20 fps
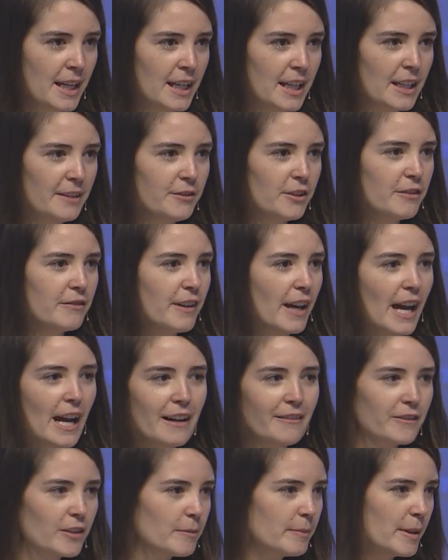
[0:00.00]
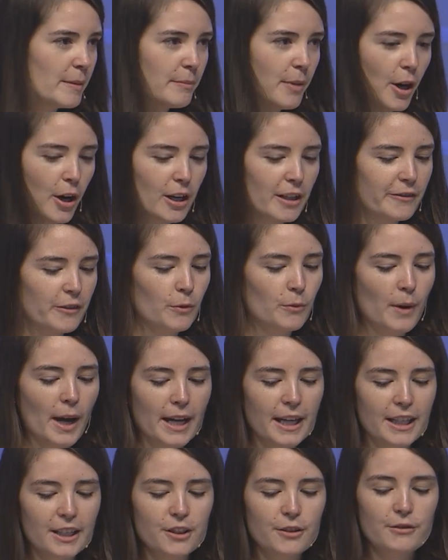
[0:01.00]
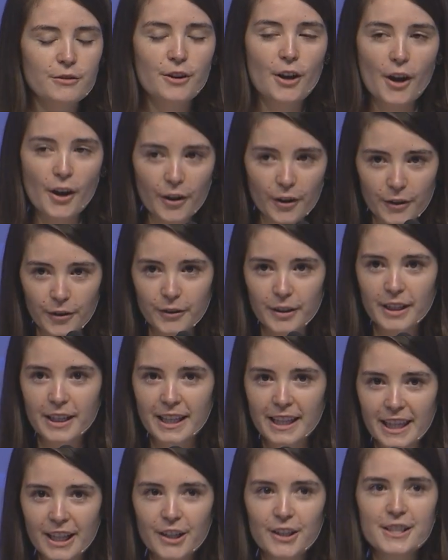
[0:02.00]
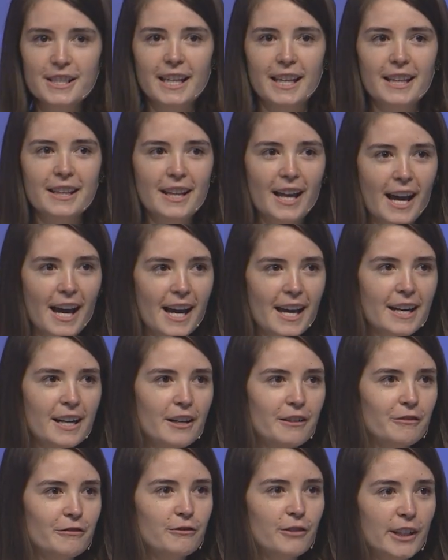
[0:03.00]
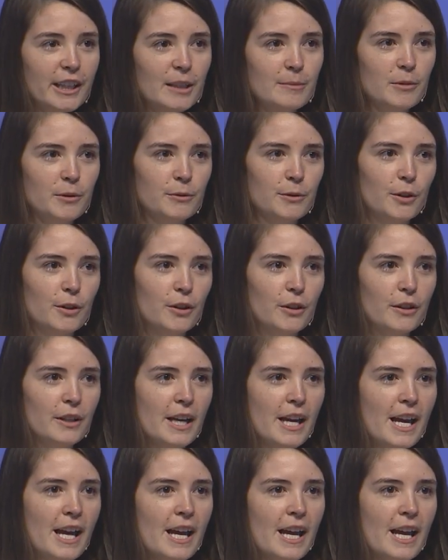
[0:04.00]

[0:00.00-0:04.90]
If you've ever been part of a wedding, you know there is a lot of rigmarole